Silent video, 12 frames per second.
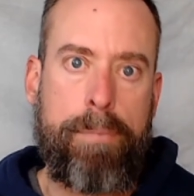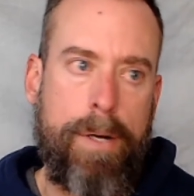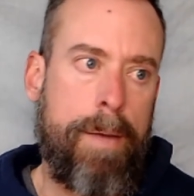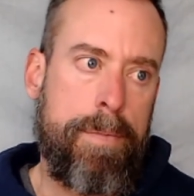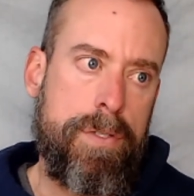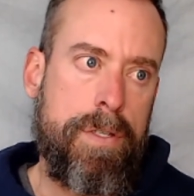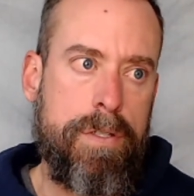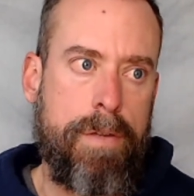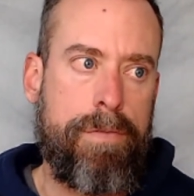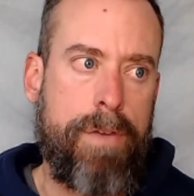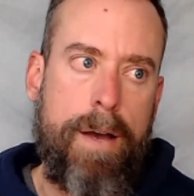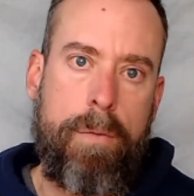promises
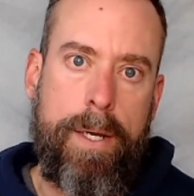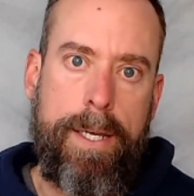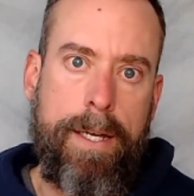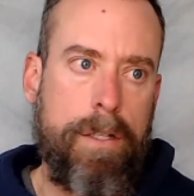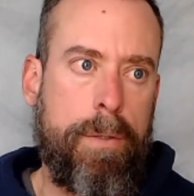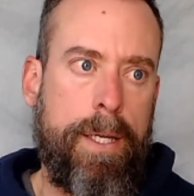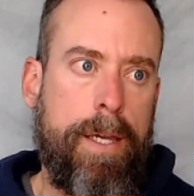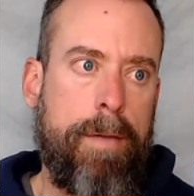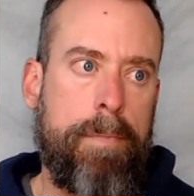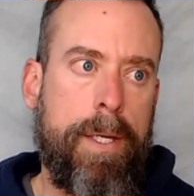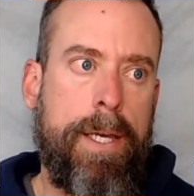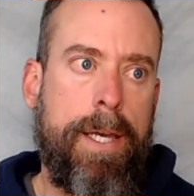of Yahweh
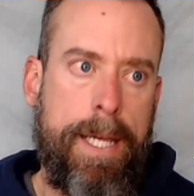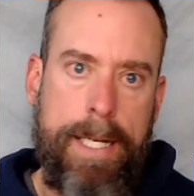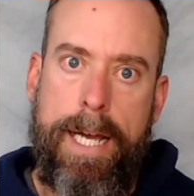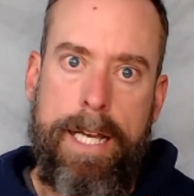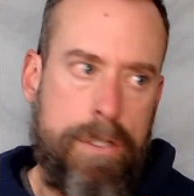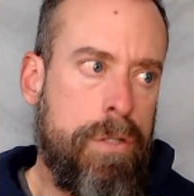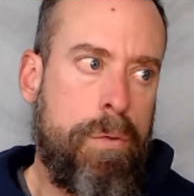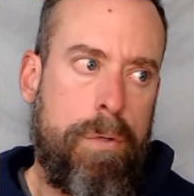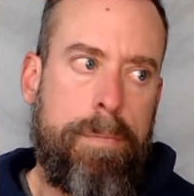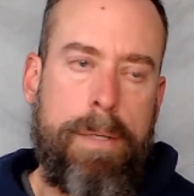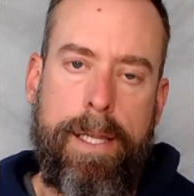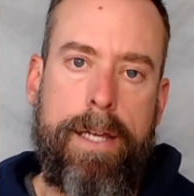Elohim, and I too
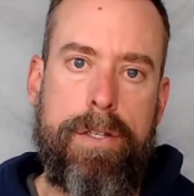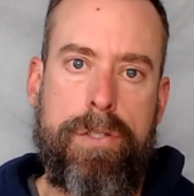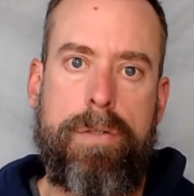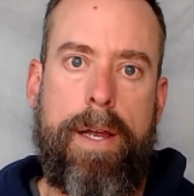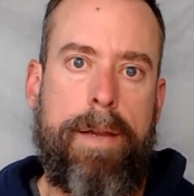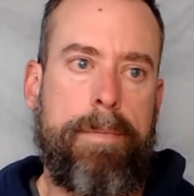would be led astray.